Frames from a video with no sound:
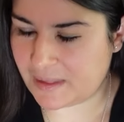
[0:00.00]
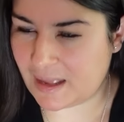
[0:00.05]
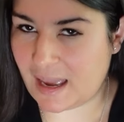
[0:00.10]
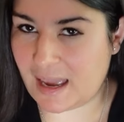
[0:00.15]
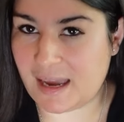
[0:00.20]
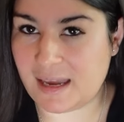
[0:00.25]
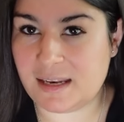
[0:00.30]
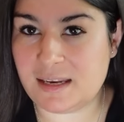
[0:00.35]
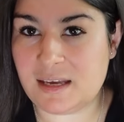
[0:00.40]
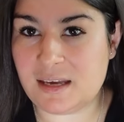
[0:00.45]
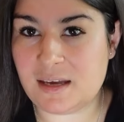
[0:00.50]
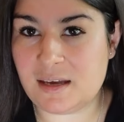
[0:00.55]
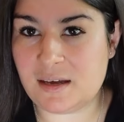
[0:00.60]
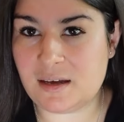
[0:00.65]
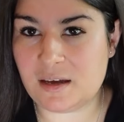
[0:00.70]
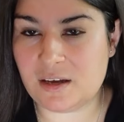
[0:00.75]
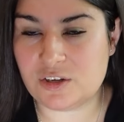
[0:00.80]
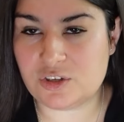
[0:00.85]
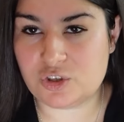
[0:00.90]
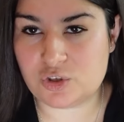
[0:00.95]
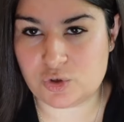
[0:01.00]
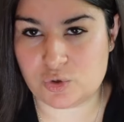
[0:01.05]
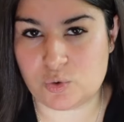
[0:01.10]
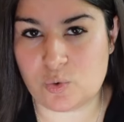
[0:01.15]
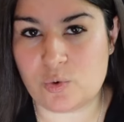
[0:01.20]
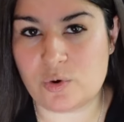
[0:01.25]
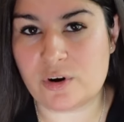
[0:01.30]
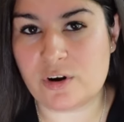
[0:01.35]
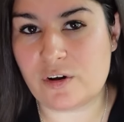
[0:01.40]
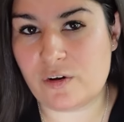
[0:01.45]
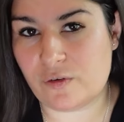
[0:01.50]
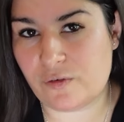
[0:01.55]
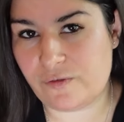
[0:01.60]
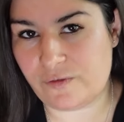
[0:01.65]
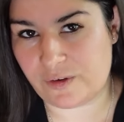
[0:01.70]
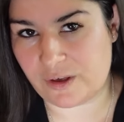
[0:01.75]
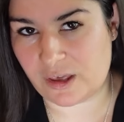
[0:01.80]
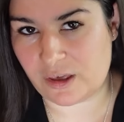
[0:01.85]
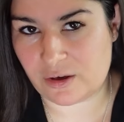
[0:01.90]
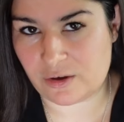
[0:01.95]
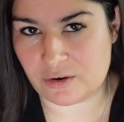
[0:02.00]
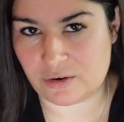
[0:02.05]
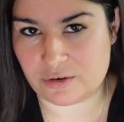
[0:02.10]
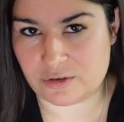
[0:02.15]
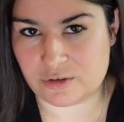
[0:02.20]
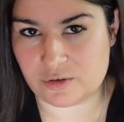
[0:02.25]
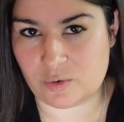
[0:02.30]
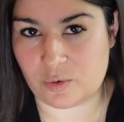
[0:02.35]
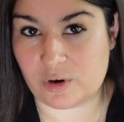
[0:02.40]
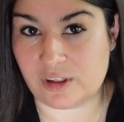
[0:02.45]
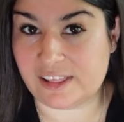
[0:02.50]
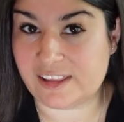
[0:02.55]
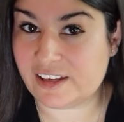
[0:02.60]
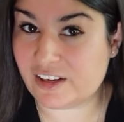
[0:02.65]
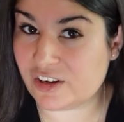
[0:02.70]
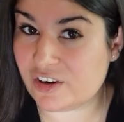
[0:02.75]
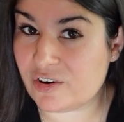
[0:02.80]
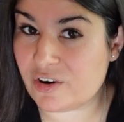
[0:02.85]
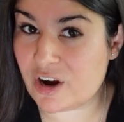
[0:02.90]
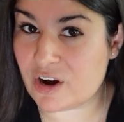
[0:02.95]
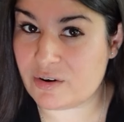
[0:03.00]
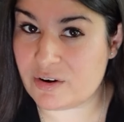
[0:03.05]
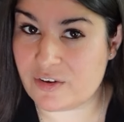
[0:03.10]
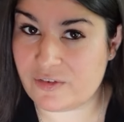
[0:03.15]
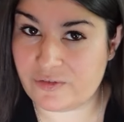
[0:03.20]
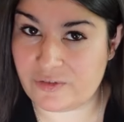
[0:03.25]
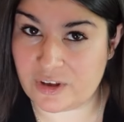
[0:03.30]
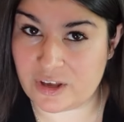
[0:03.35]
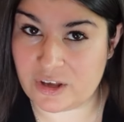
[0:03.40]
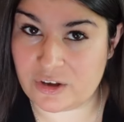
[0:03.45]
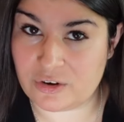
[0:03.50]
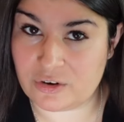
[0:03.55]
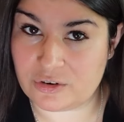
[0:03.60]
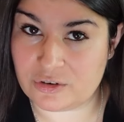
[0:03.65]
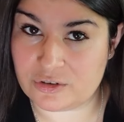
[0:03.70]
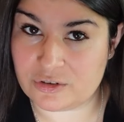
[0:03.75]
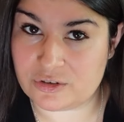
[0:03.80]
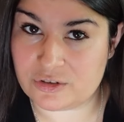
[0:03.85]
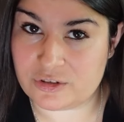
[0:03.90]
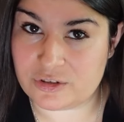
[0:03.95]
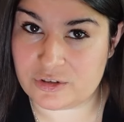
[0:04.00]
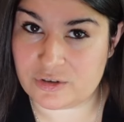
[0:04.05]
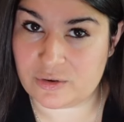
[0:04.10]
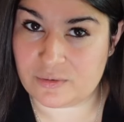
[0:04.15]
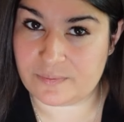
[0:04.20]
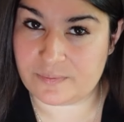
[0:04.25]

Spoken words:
any historical figures or literary figures